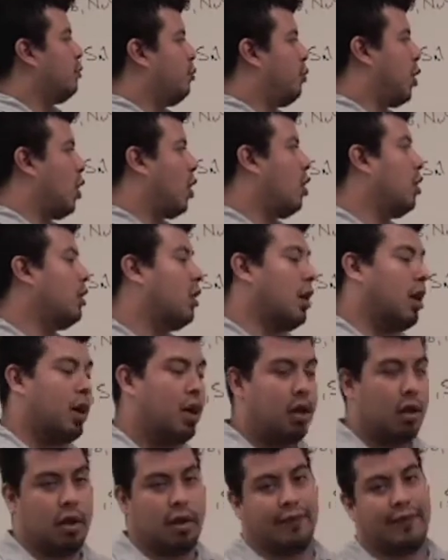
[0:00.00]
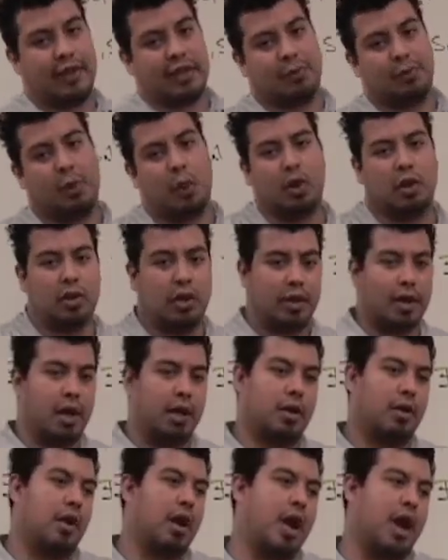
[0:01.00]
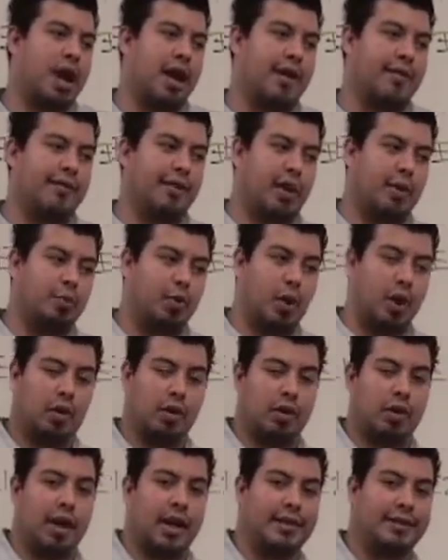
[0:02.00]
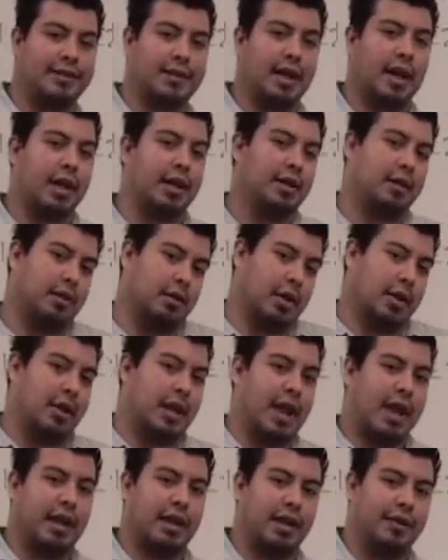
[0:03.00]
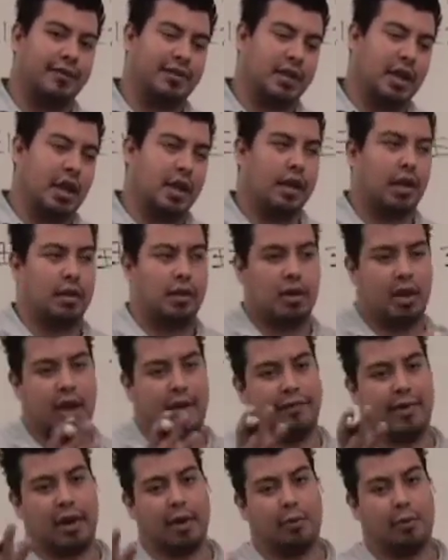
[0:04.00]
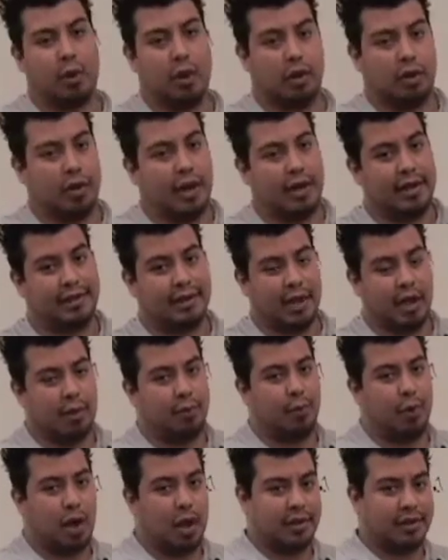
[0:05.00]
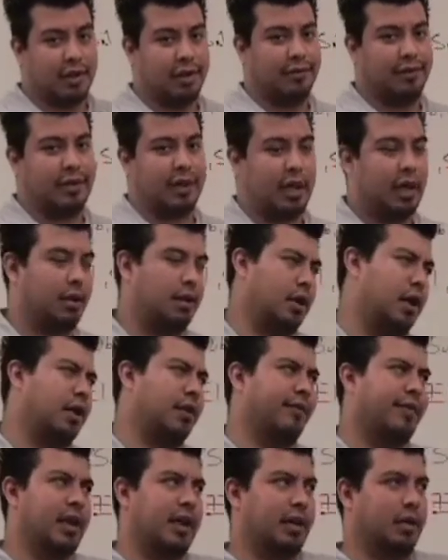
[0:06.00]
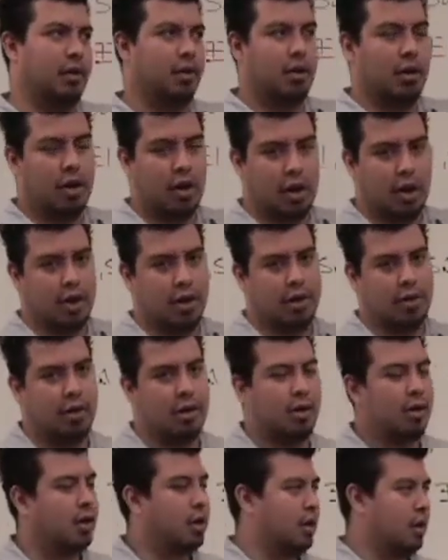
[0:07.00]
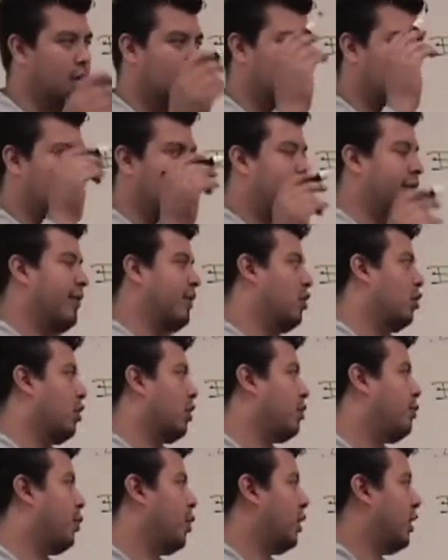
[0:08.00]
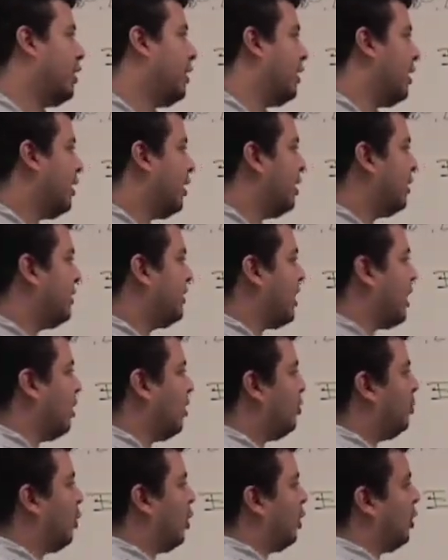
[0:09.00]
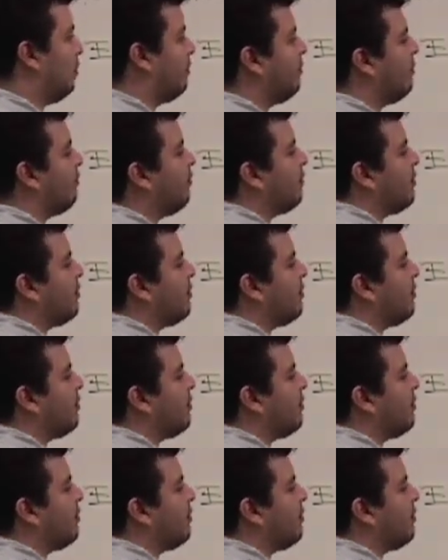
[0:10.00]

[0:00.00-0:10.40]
polar. If it's polar, then you have a polarized side, a negative side, and you have a polarized side, positive side, kind of like the Earth. You have a North Pole and a South Pole.